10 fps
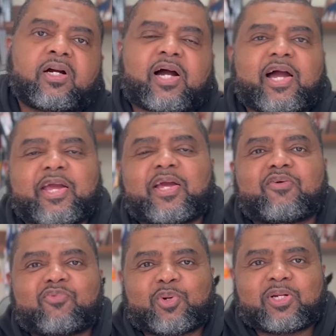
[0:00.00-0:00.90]
Hi
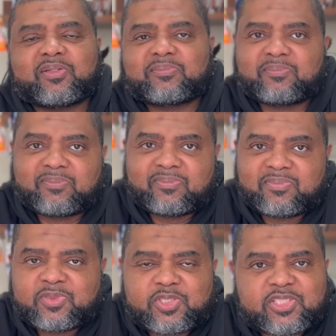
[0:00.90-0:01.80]
everyone,
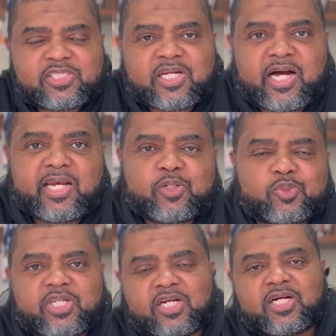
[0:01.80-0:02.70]
this is Ali
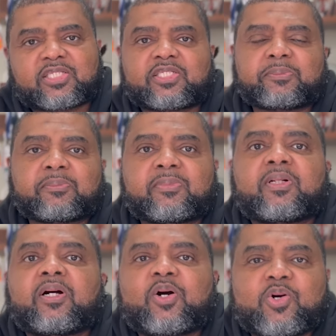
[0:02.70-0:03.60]
Hussein Kasim
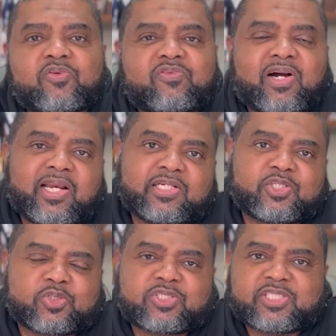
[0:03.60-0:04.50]
of Ali
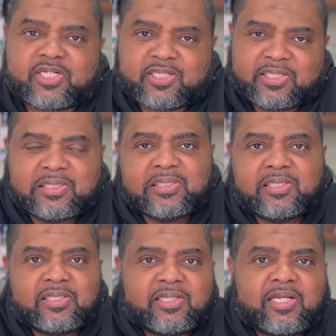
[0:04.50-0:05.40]
Talks Tech.
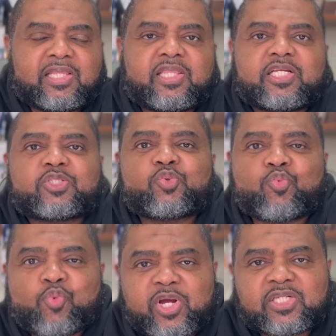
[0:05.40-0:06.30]
In this
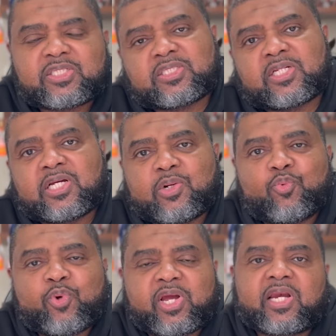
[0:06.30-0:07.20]
week's
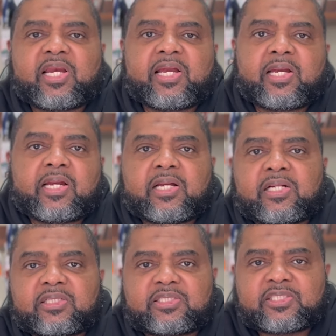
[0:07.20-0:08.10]
weekly
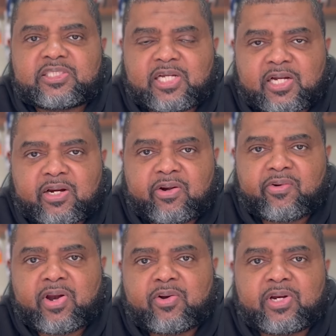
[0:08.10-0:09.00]
tech
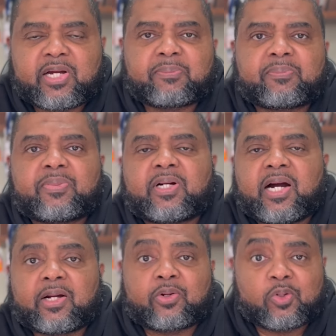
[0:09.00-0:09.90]
roundup
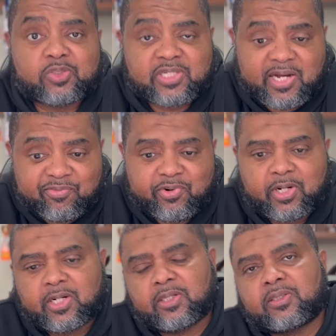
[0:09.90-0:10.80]
across
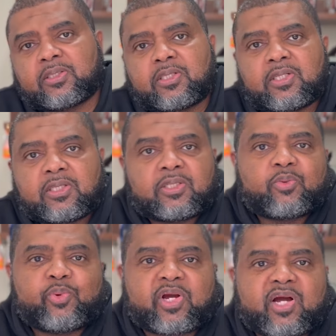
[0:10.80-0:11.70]
Africa,
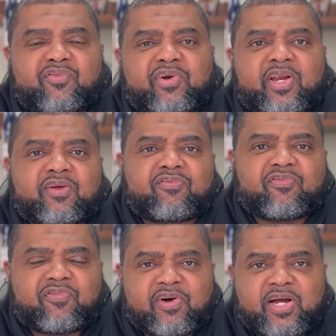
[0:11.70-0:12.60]
we are covering
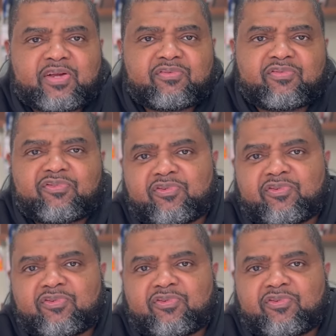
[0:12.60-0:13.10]
5